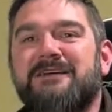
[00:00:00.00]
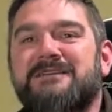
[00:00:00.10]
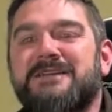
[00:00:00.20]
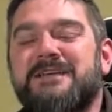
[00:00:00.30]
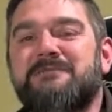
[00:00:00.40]

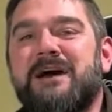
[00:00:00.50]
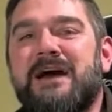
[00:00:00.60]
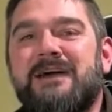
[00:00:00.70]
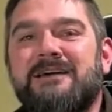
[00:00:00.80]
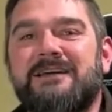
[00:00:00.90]
didn't
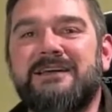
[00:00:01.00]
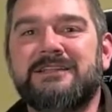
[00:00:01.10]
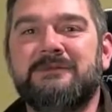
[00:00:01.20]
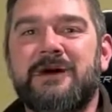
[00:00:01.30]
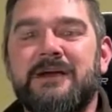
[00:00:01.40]
buy a
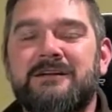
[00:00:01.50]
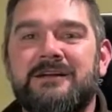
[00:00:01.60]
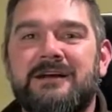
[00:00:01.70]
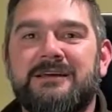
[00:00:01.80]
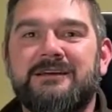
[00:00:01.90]
helium
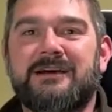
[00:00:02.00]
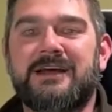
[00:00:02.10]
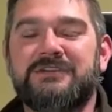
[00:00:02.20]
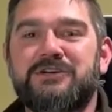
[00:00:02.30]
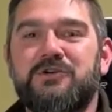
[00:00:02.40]
miner, and
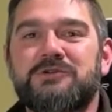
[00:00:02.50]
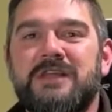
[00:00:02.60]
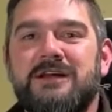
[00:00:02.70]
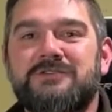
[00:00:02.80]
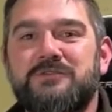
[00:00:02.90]
I chose
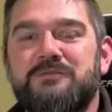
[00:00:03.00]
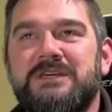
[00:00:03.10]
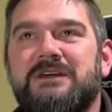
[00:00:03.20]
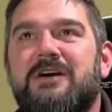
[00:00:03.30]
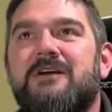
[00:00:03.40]
not to
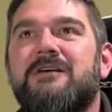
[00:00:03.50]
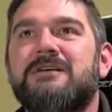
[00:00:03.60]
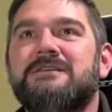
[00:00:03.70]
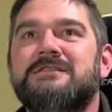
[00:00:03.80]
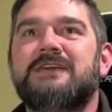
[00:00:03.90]

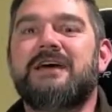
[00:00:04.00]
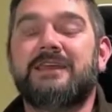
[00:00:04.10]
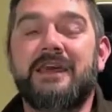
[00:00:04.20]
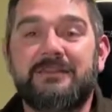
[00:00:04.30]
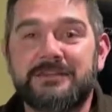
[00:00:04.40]
because, and
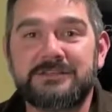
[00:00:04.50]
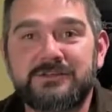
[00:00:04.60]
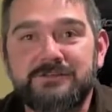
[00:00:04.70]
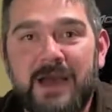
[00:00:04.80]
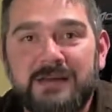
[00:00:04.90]
again, this
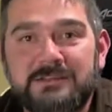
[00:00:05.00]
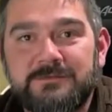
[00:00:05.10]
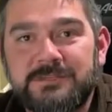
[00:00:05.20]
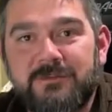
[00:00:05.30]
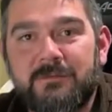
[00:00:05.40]
goes back to the
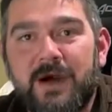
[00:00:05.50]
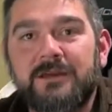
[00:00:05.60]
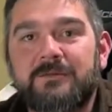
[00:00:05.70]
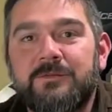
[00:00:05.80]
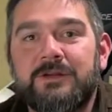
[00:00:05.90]
Misfit
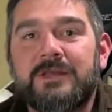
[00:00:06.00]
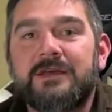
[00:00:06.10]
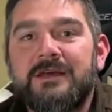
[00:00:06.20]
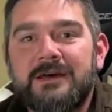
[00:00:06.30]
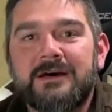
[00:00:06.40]
mining
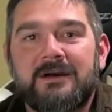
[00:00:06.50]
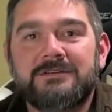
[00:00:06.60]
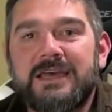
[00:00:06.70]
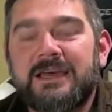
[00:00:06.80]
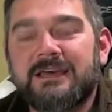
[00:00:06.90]
community. I
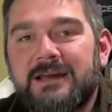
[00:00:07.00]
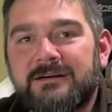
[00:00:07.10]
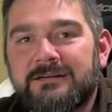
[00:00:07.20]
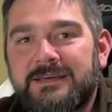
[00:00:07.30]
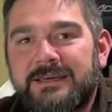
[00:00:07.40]
was hanging
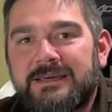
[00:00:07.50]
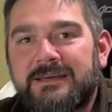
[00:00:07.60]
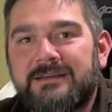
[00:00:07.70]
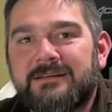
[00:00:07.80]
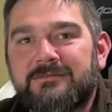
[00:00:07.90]
out
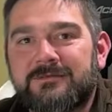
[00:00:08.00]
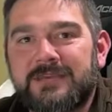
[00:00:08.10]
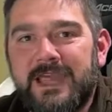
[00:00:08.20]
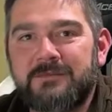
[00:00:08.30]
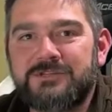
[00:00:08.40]
in
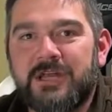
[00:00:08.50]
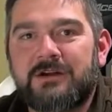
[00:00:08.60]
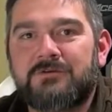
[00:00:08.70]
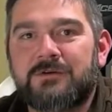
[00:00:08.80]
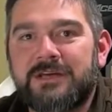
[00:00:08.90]
the game
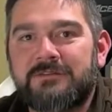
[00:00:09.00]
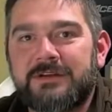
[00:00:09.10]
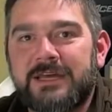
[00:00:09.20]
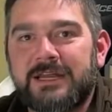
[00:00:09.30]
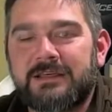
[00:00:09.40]
channel one
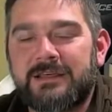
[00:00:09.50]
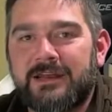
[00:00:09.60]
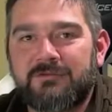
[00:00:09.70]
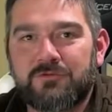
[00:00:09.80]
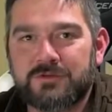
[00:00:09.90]
evening,
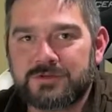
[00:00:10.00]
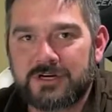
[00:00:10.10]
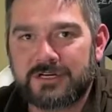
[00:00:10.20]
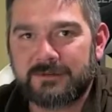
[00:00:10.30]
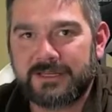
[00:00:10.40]
and everyone was
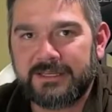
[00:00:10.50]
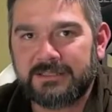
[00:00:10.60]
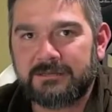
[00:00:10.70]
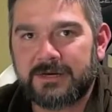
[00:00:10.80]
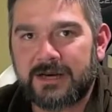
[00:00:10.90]
talking about
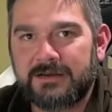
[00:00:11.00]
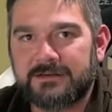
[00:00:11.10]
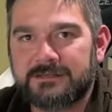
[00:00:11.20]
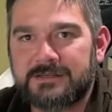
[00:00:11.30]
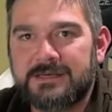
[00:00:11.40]
helium
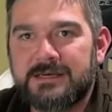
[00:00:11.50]
miners.